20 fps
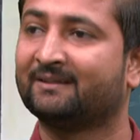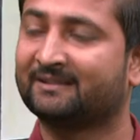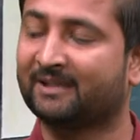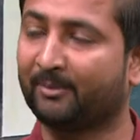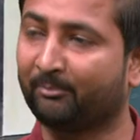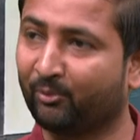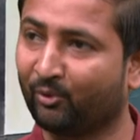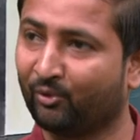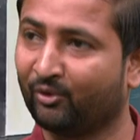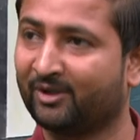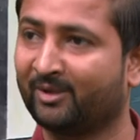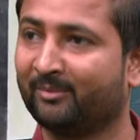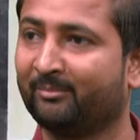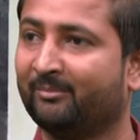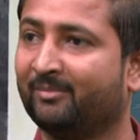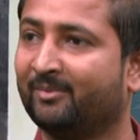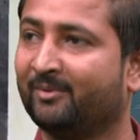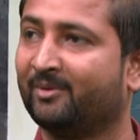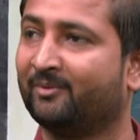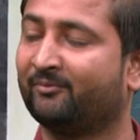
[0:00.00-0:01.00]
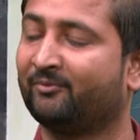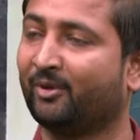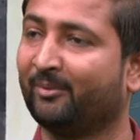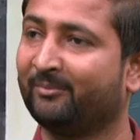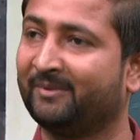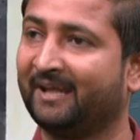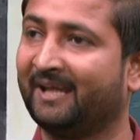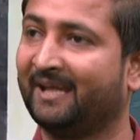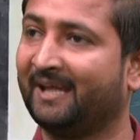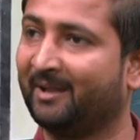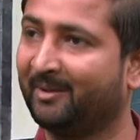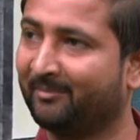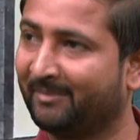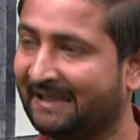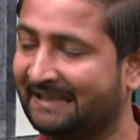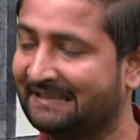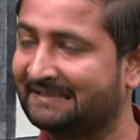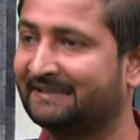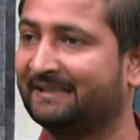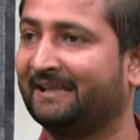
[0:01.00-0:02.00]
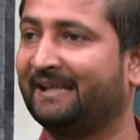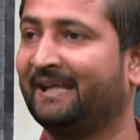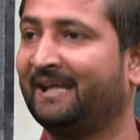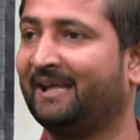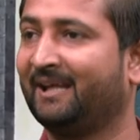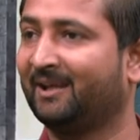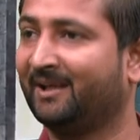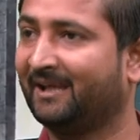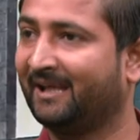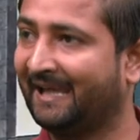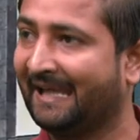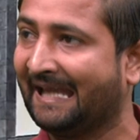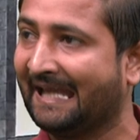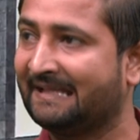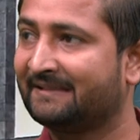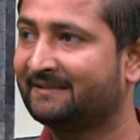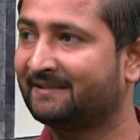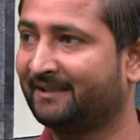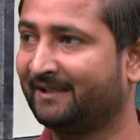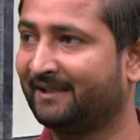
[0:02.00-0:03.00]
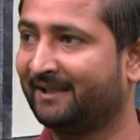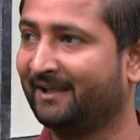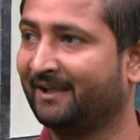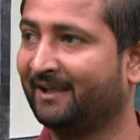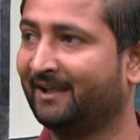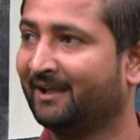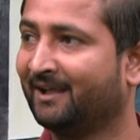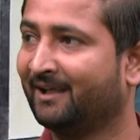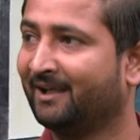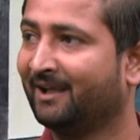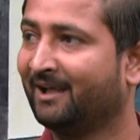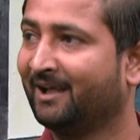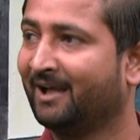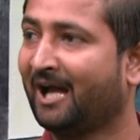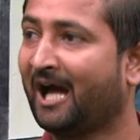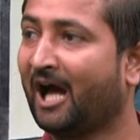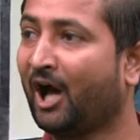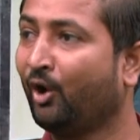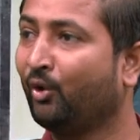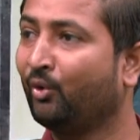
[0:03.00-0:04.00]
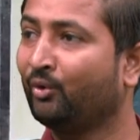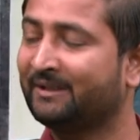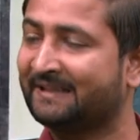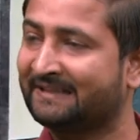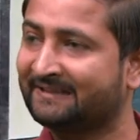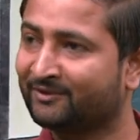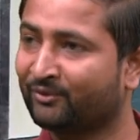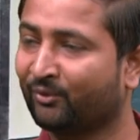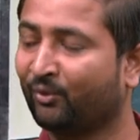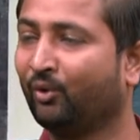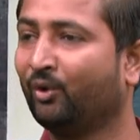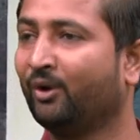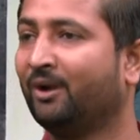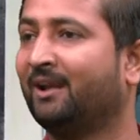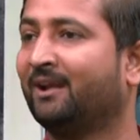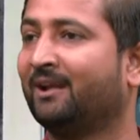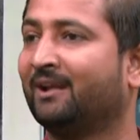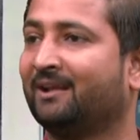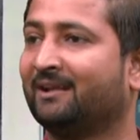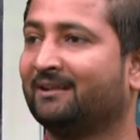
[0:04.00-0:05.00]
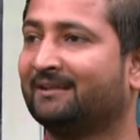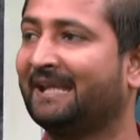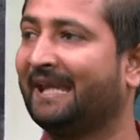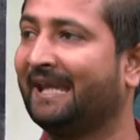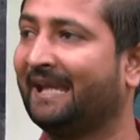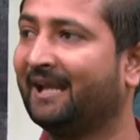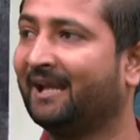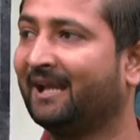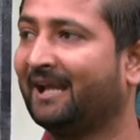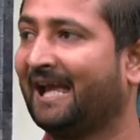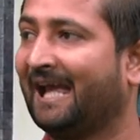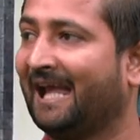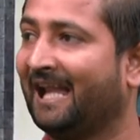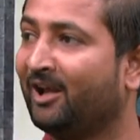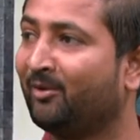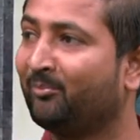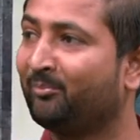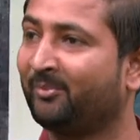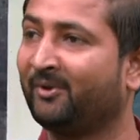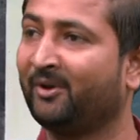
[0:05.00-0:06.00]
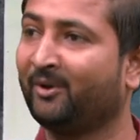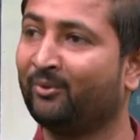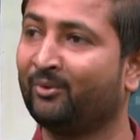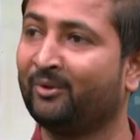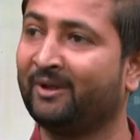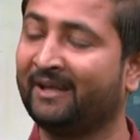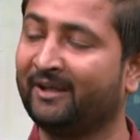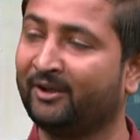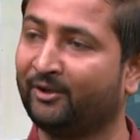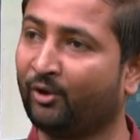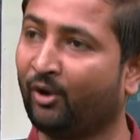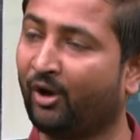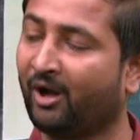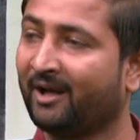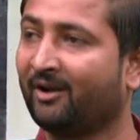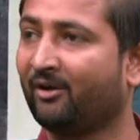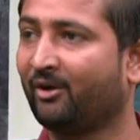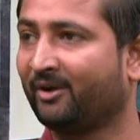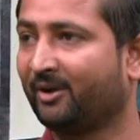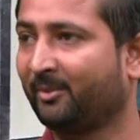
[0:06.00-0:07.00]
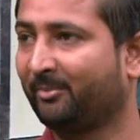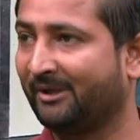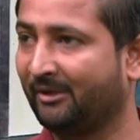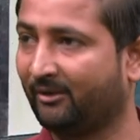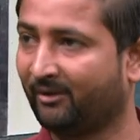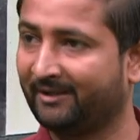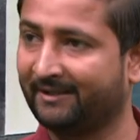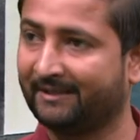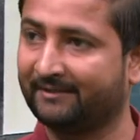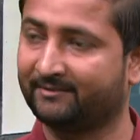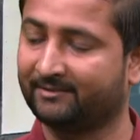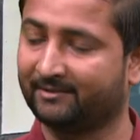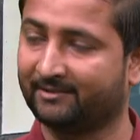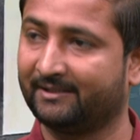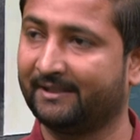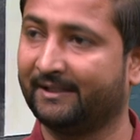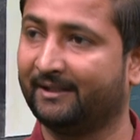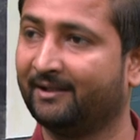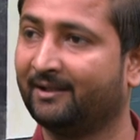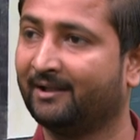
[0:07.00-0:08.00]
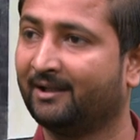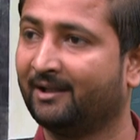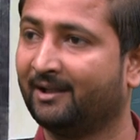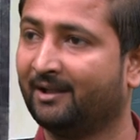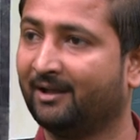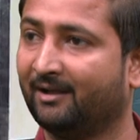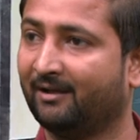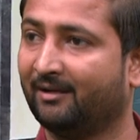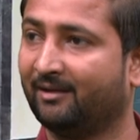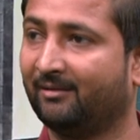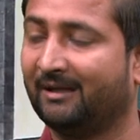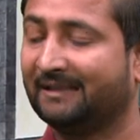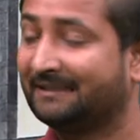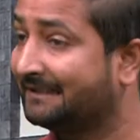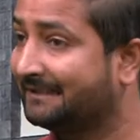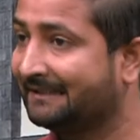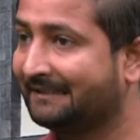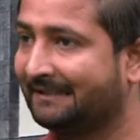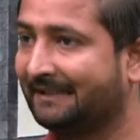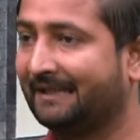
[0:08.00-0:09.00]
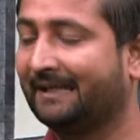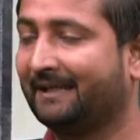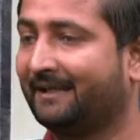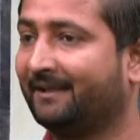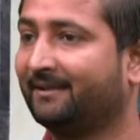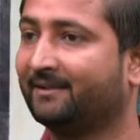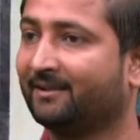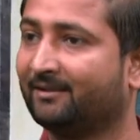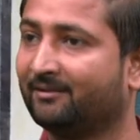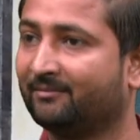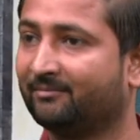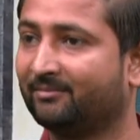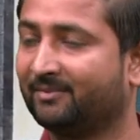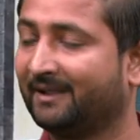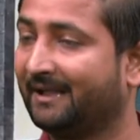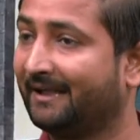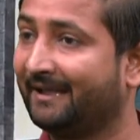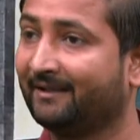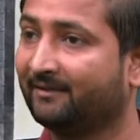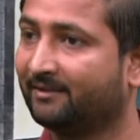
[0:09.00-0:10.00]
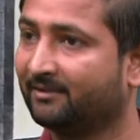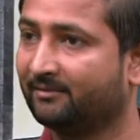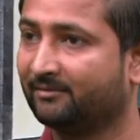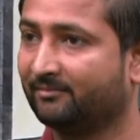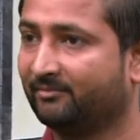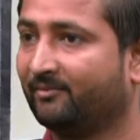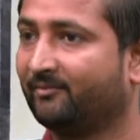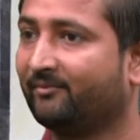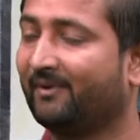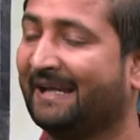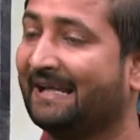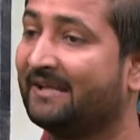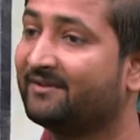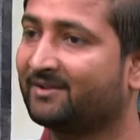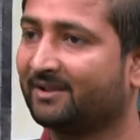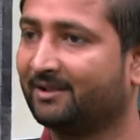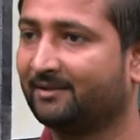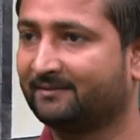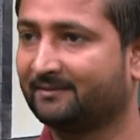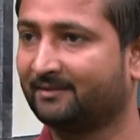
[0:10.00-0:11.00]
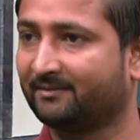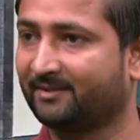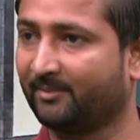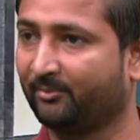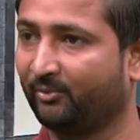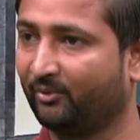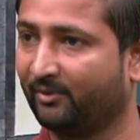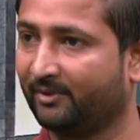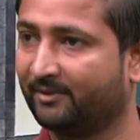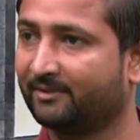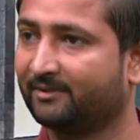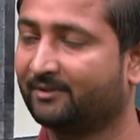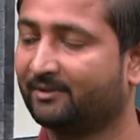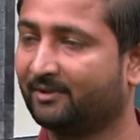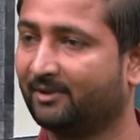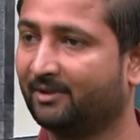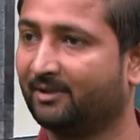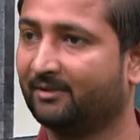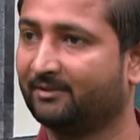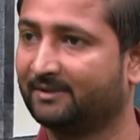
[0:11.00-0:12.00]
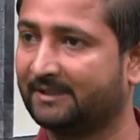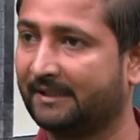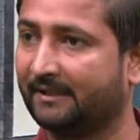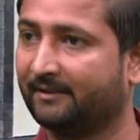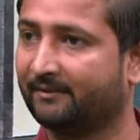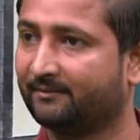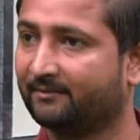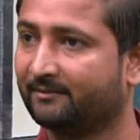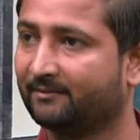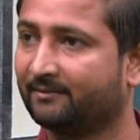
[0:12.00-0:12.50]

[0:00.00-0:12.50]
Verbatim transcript: support from the M I C, A I C T E. How this whole thing helped you in your entrepreneurial journey, uh, other than the getting, the getting the financial support, uh, Jannat?